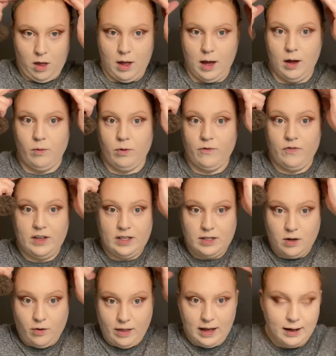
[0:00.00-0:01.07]
I will fix
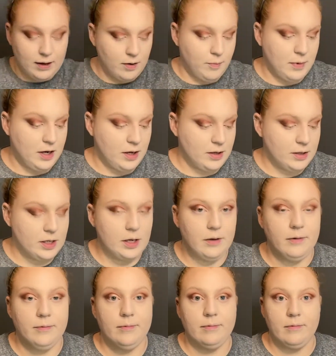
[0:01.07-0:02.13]
all that in a minute.
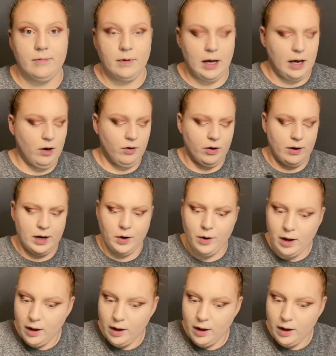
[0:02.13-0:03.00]
I don't know how